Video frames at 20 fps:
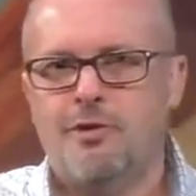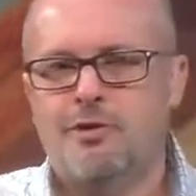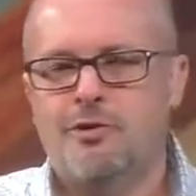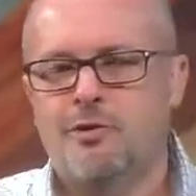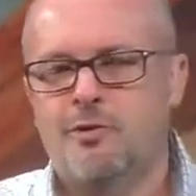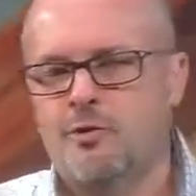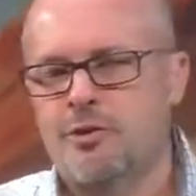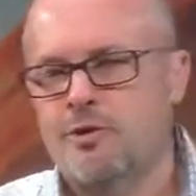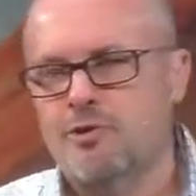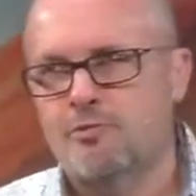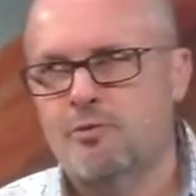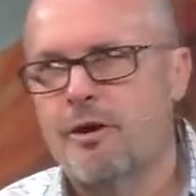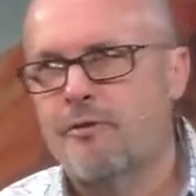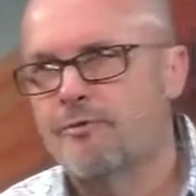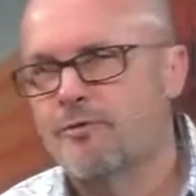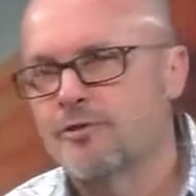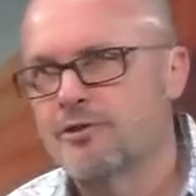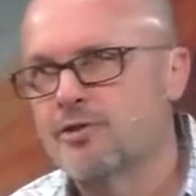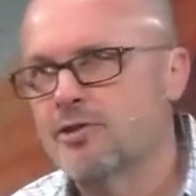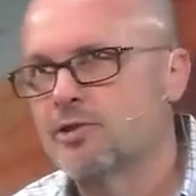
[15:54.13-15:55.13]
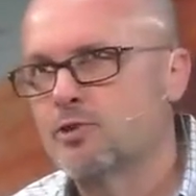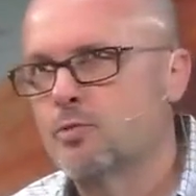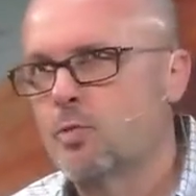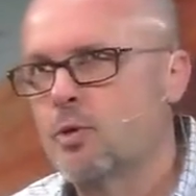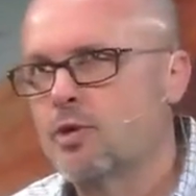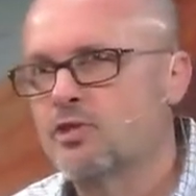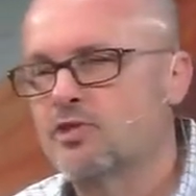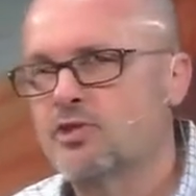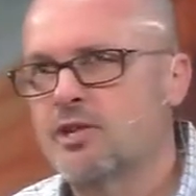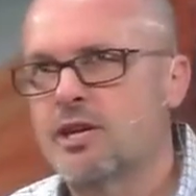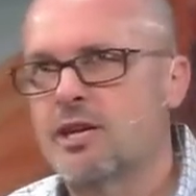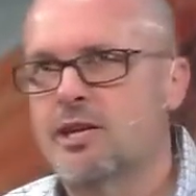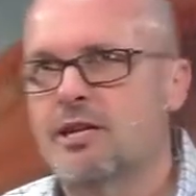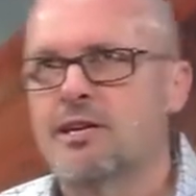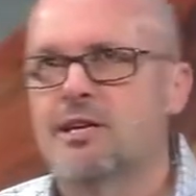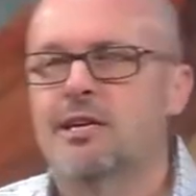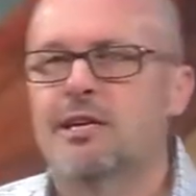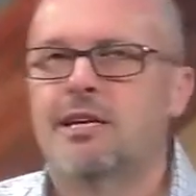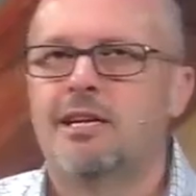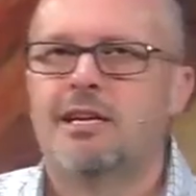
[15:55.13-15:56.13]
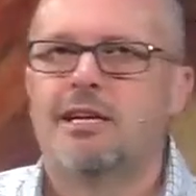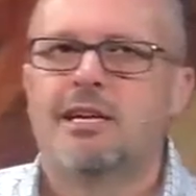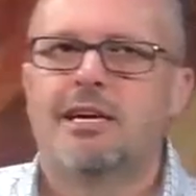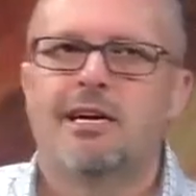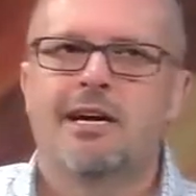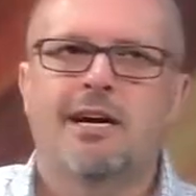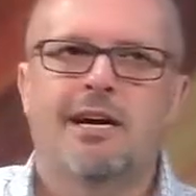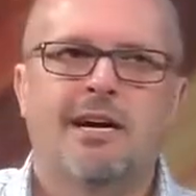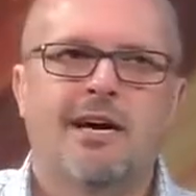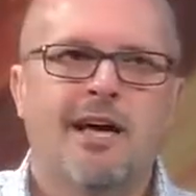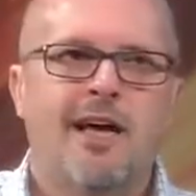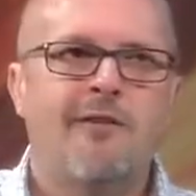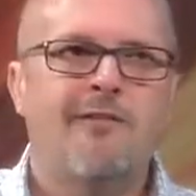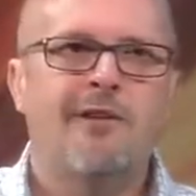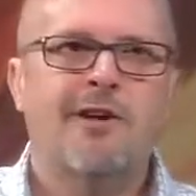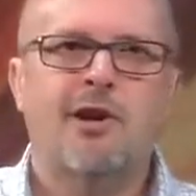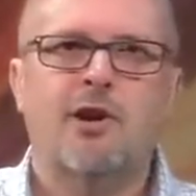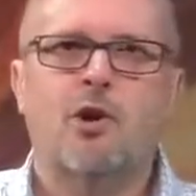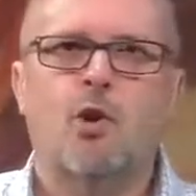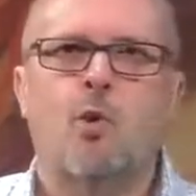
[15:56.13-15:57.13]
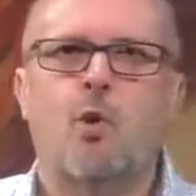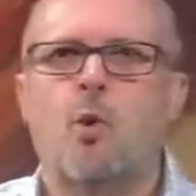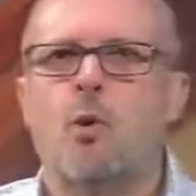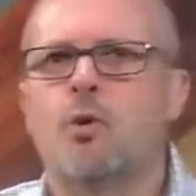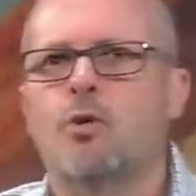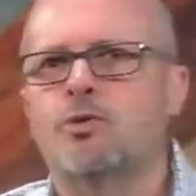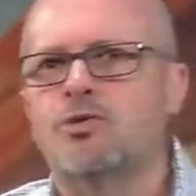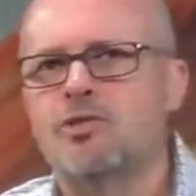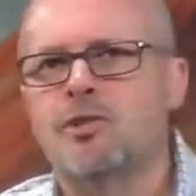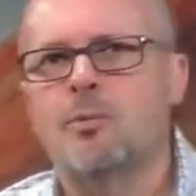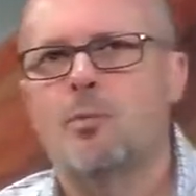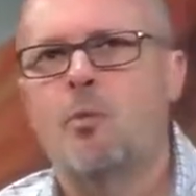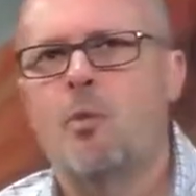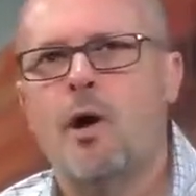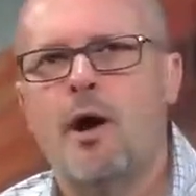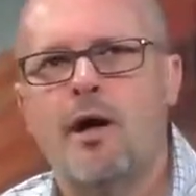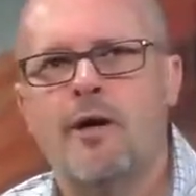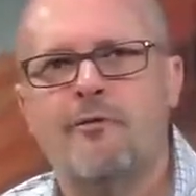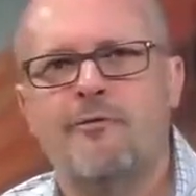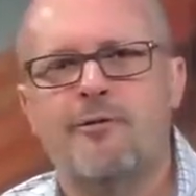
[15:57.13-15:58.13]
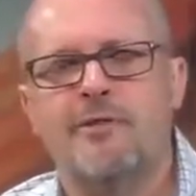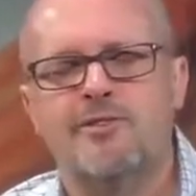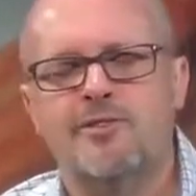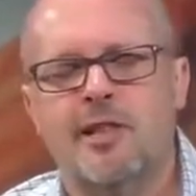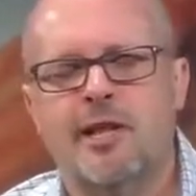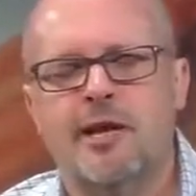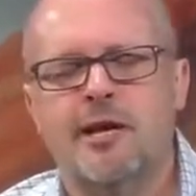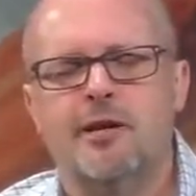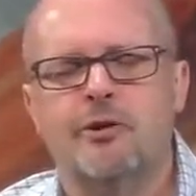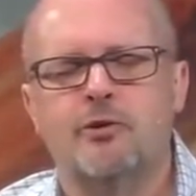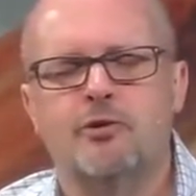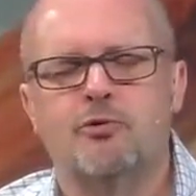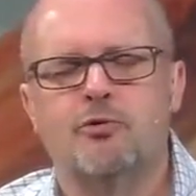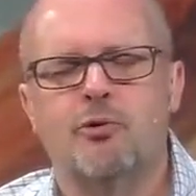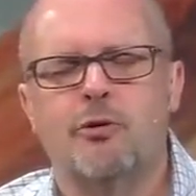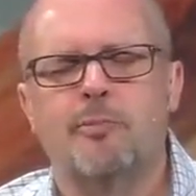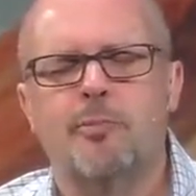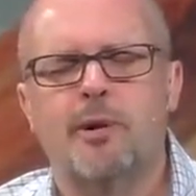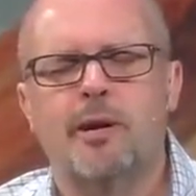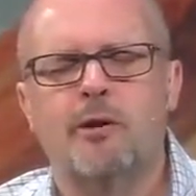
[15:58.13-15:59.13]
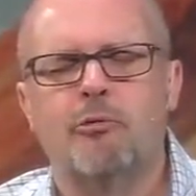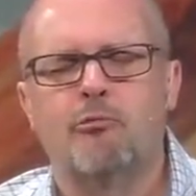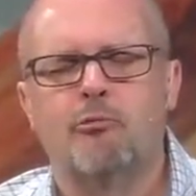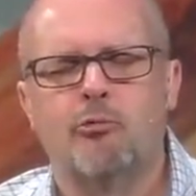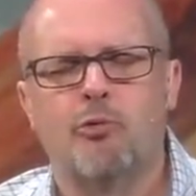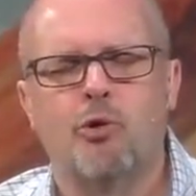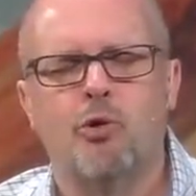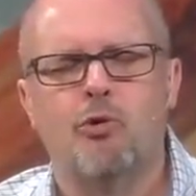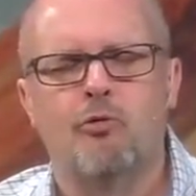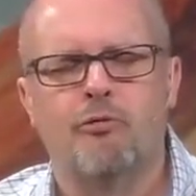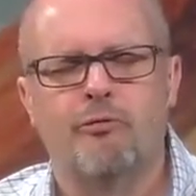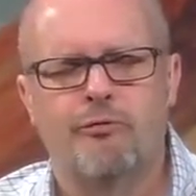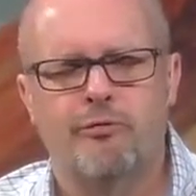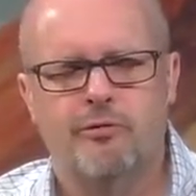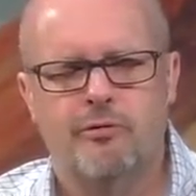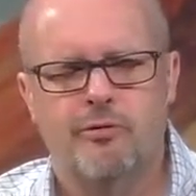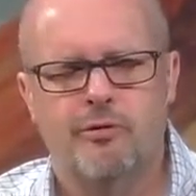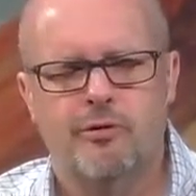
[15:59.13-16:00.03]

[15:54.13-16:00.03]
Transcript: Two of those references, one said, having a quarrelsome wife is like a dripping roof,